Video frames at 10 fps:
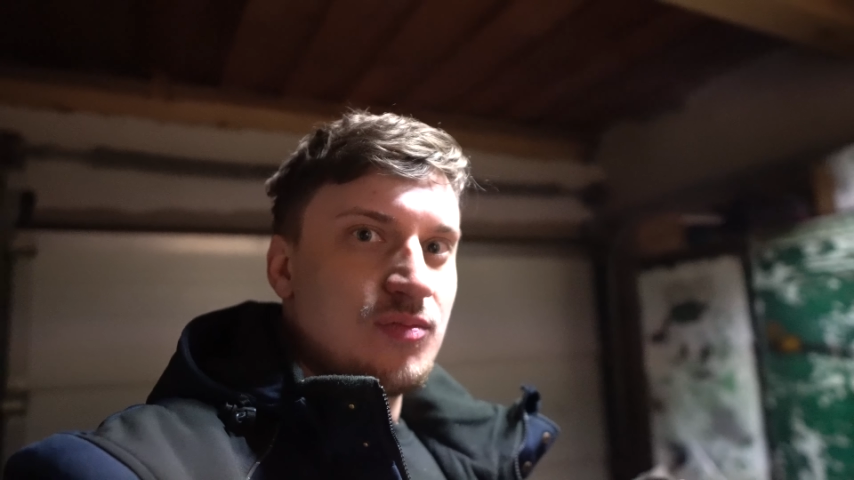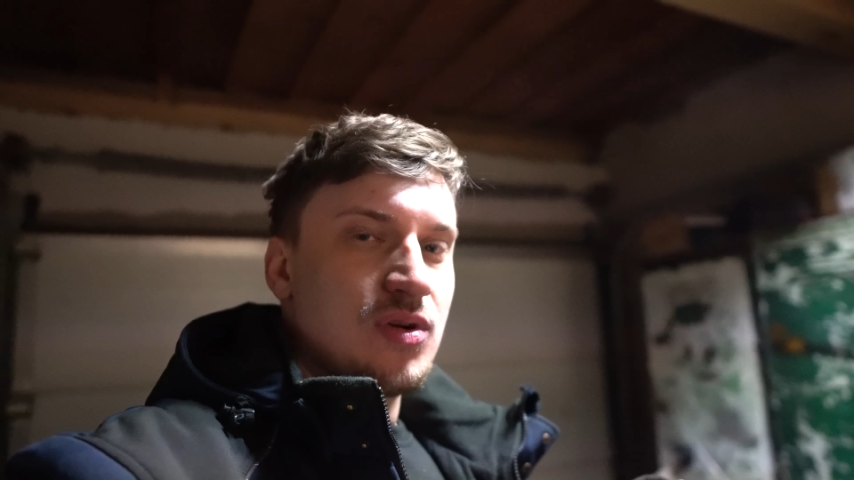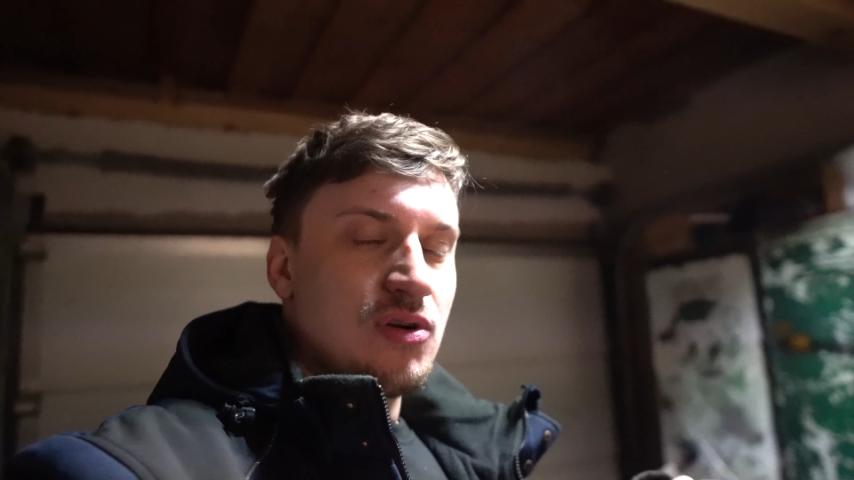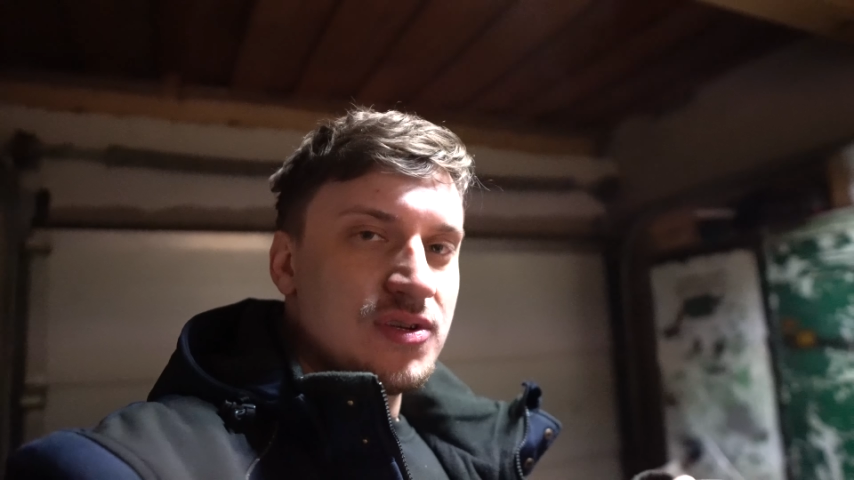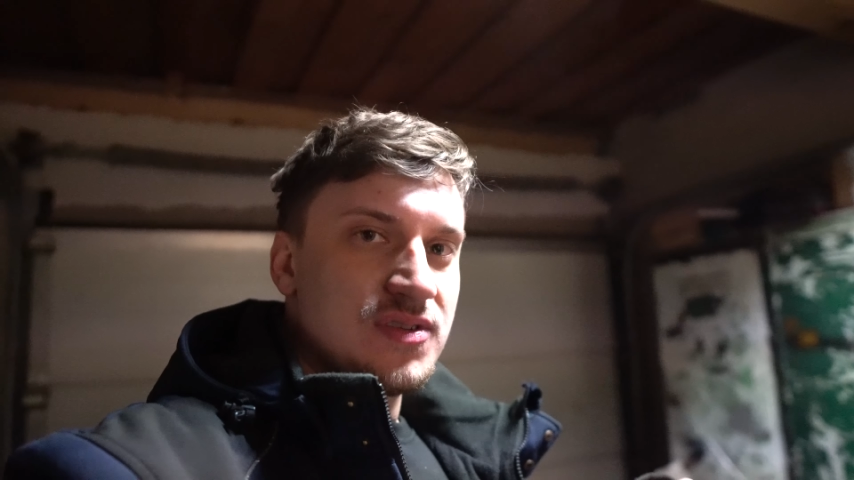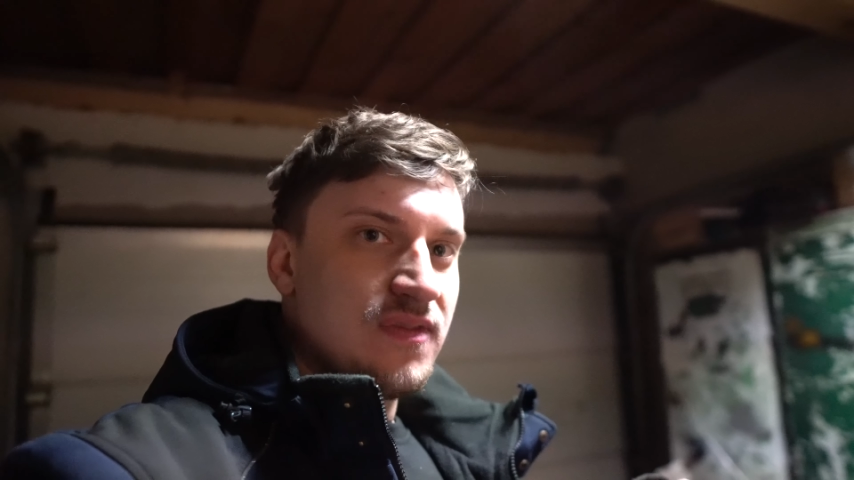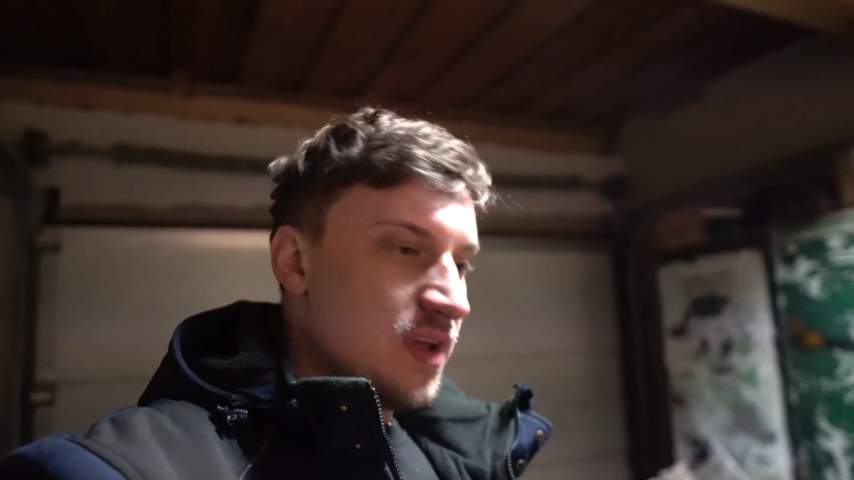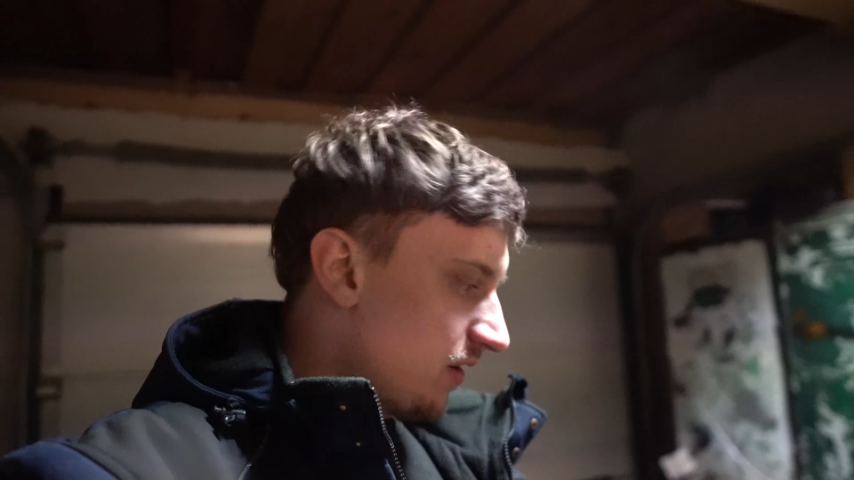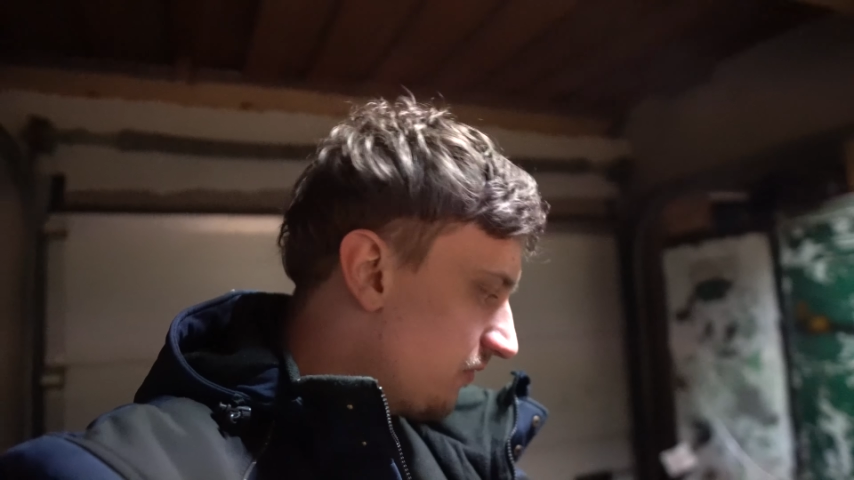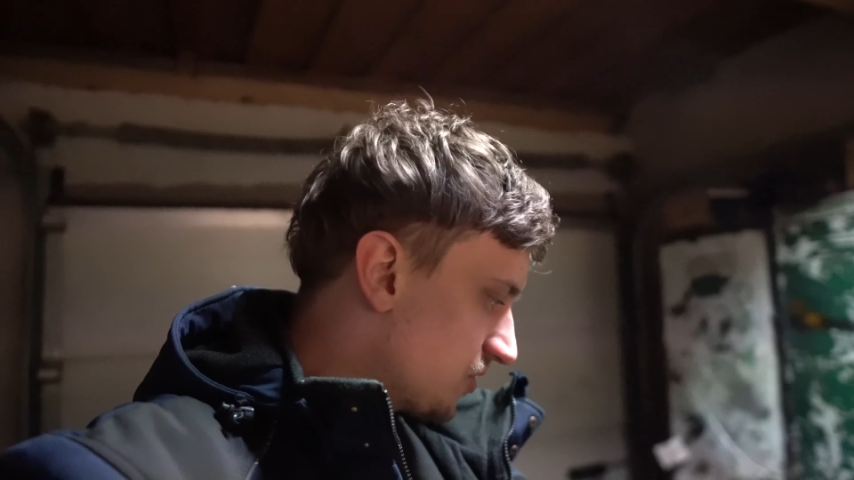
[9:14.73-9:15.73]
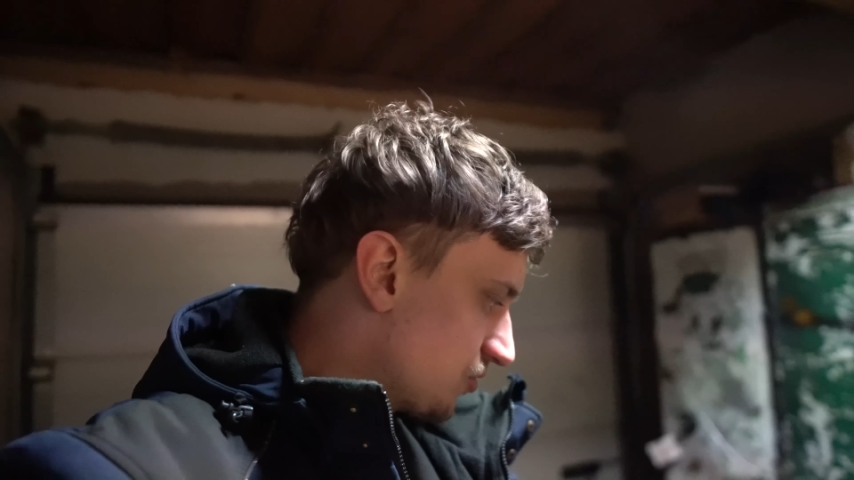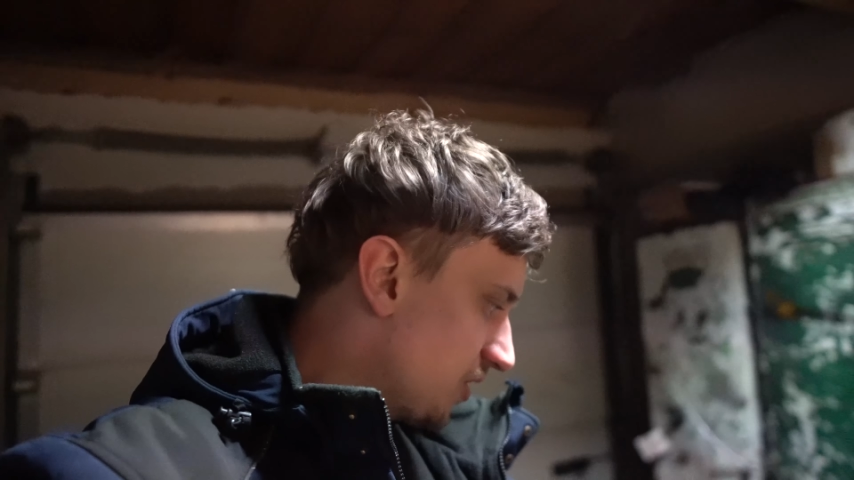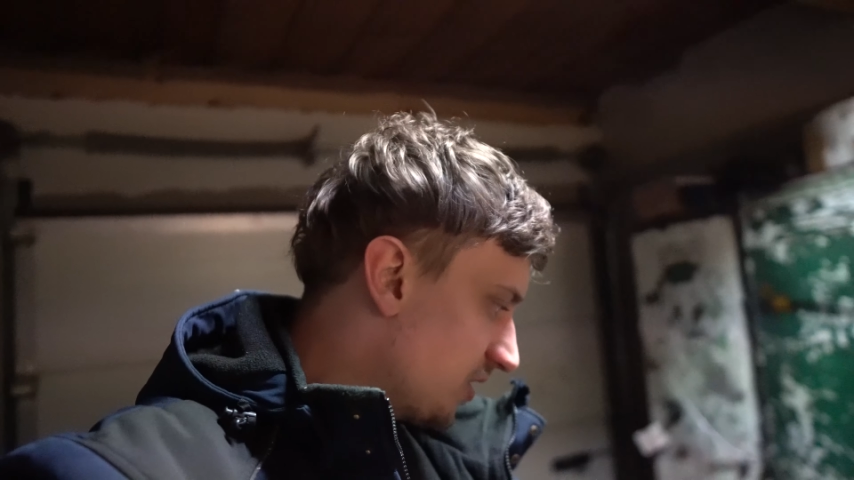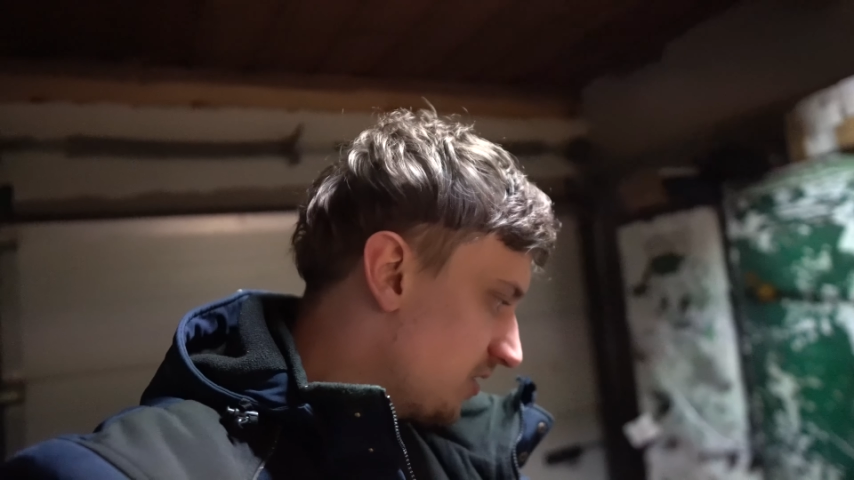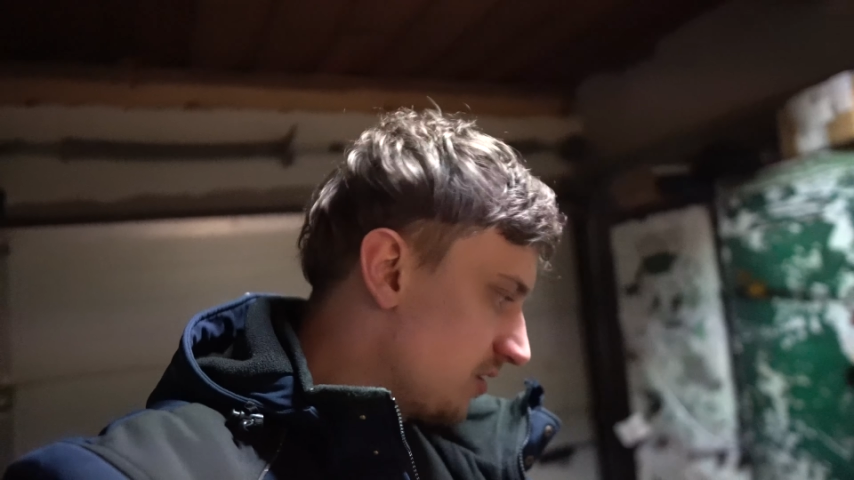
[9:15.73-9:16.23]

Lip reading: because this one